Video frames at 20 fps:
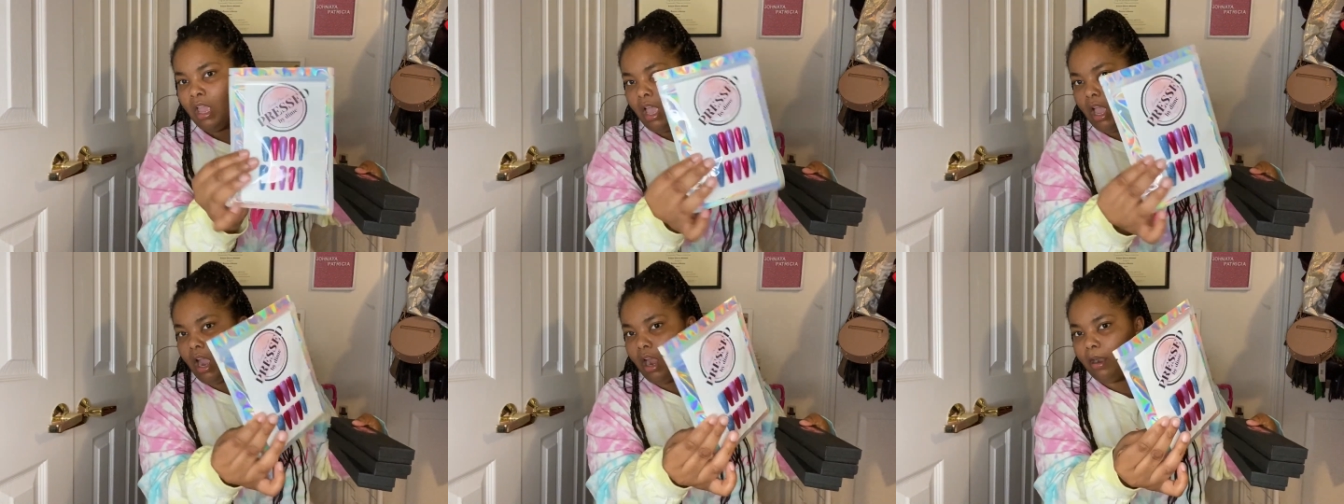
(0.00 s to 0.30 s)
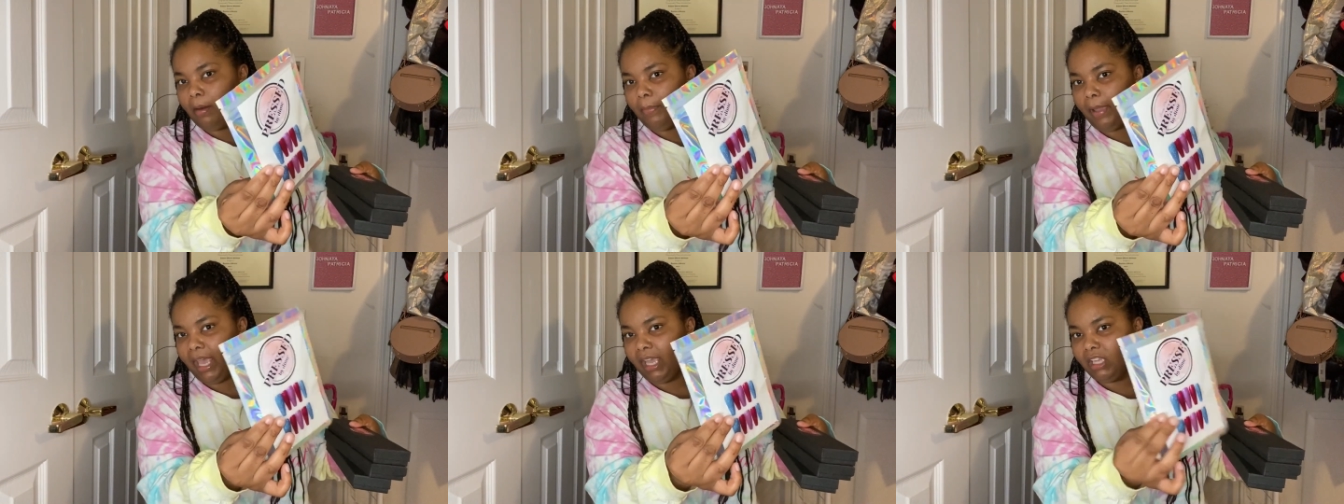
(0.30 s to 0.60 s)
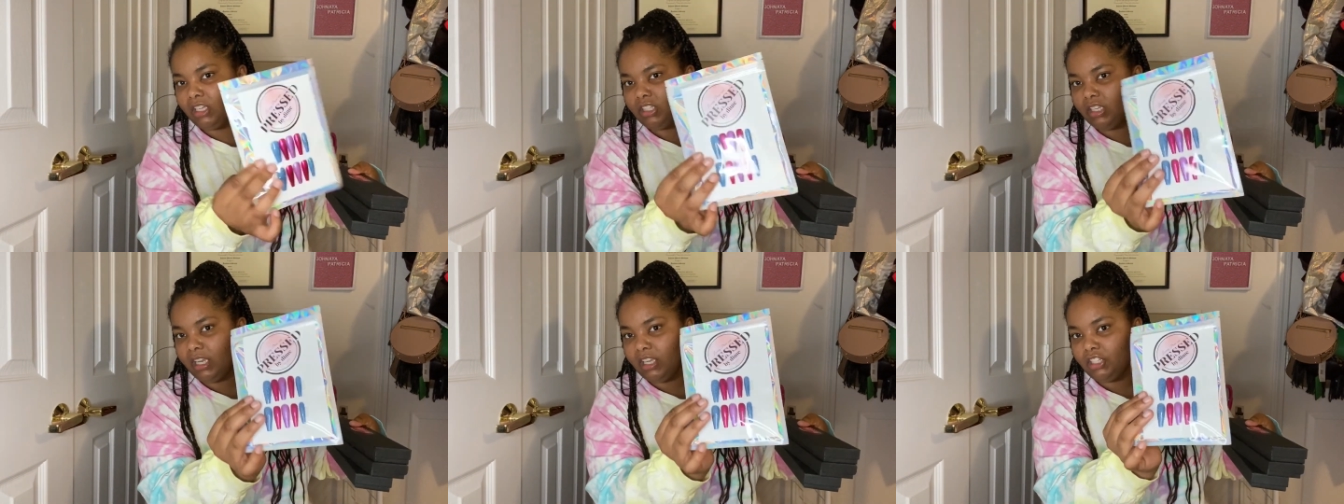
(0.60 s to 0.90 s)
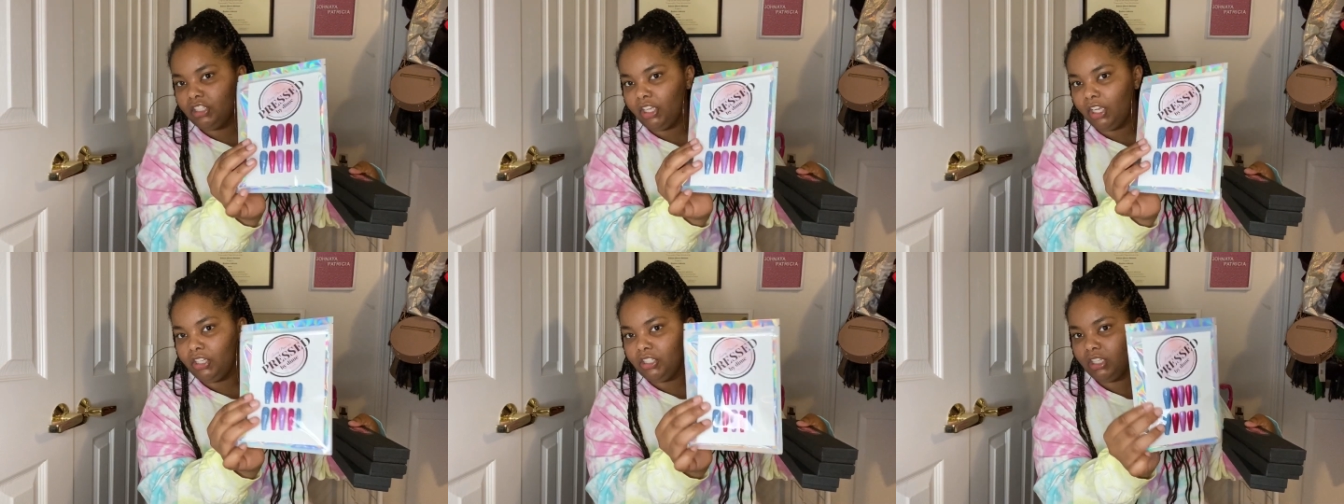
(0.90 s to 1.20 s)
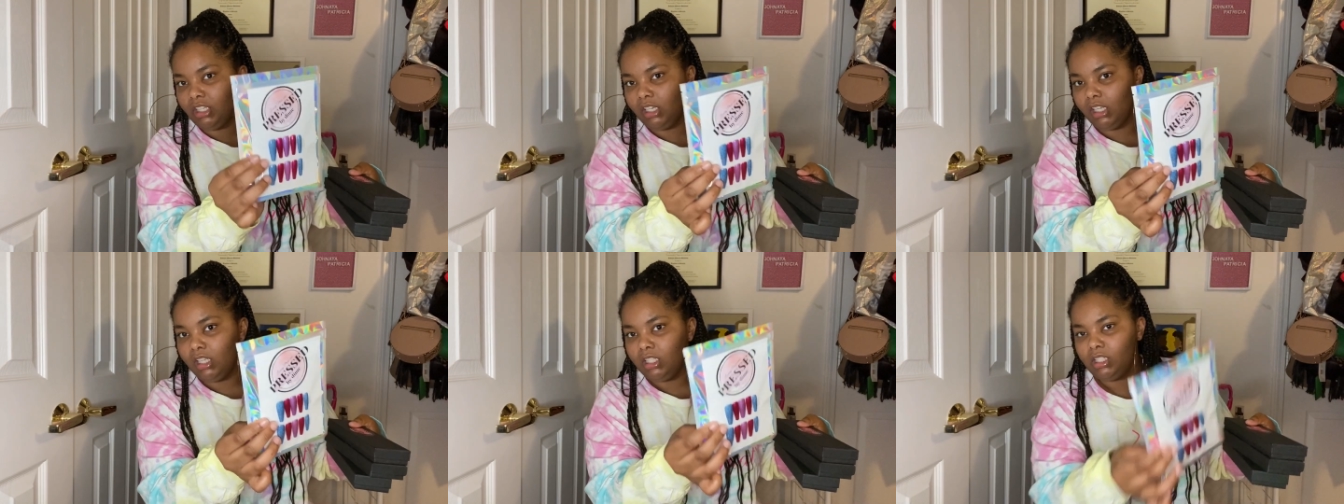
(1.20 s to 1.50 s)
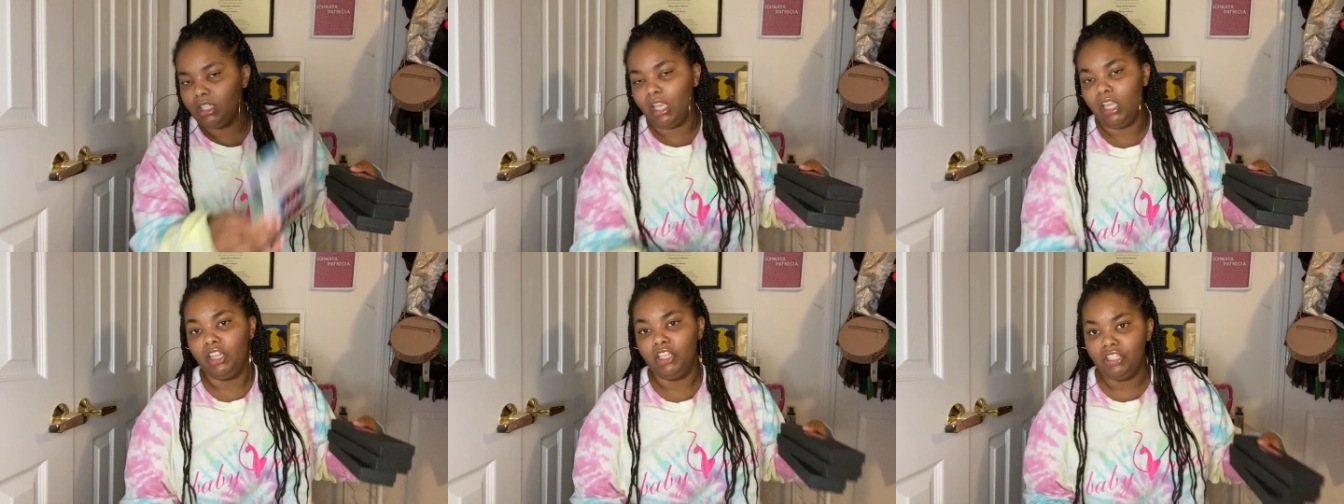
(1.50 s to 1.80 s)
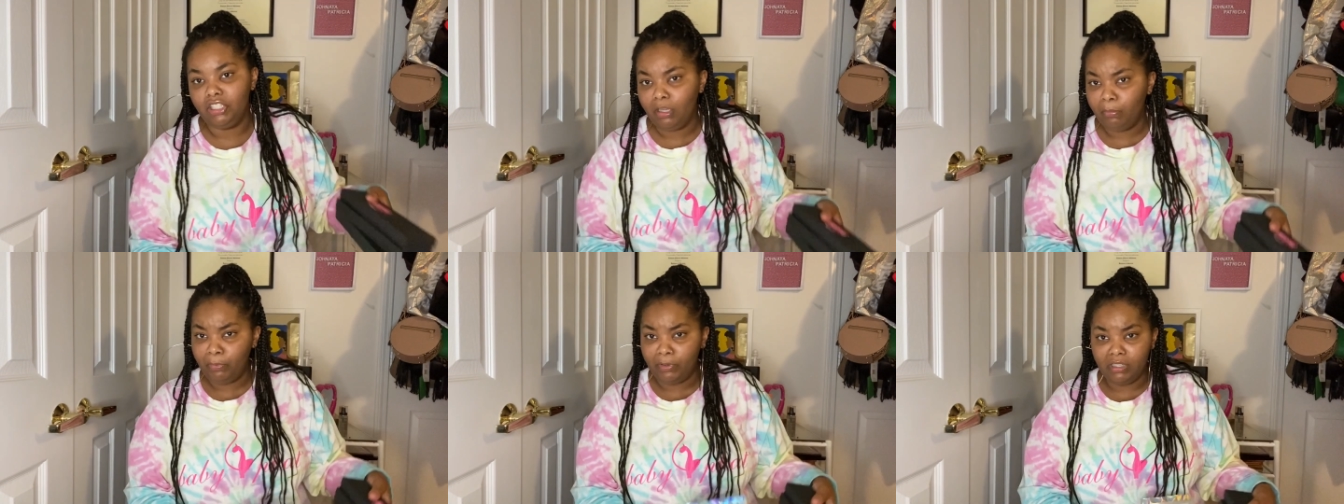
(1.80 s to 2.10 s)
her packaging has changed to this, and the
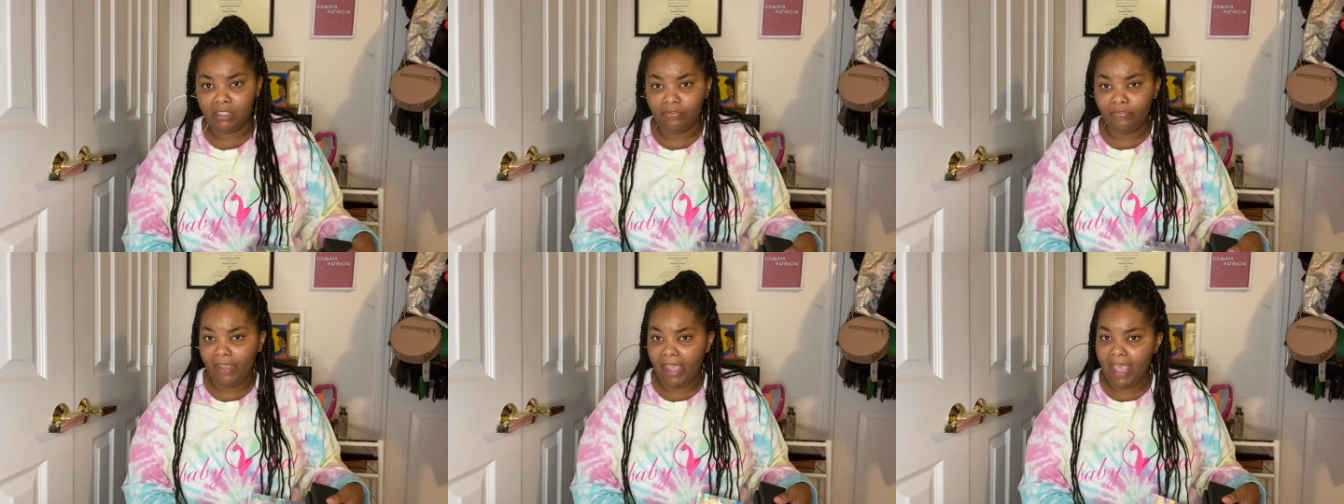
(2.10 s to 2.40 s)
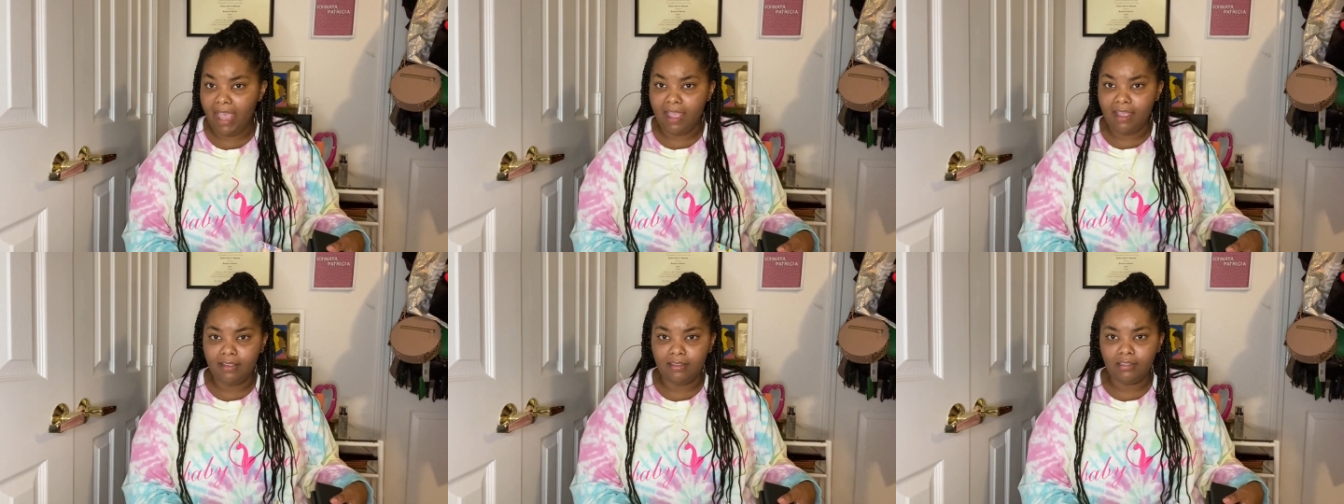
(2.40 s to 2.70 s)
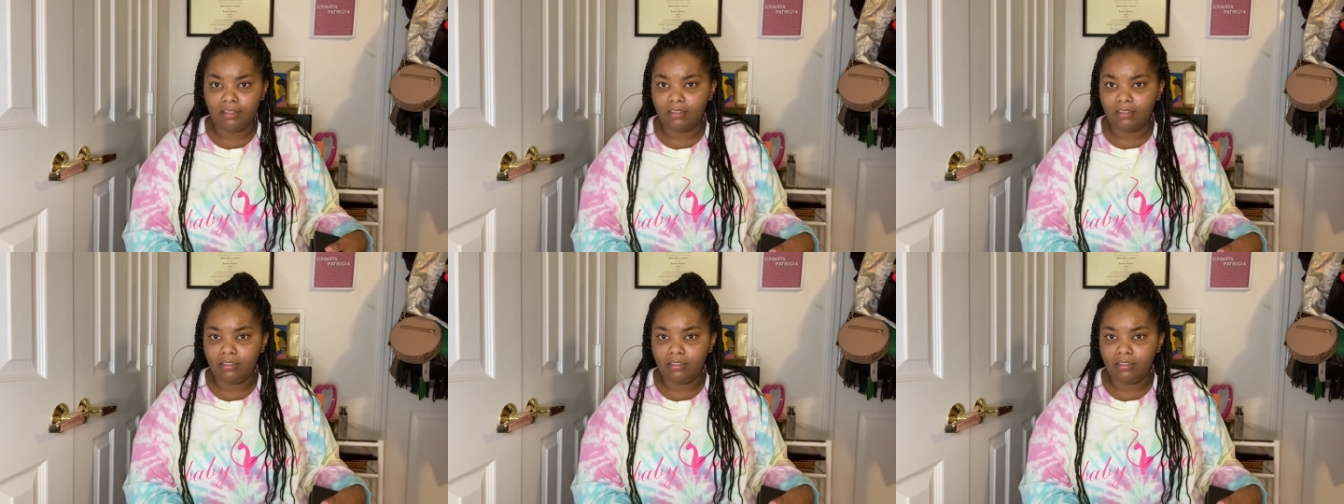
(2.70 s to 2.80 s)
shipping is fast.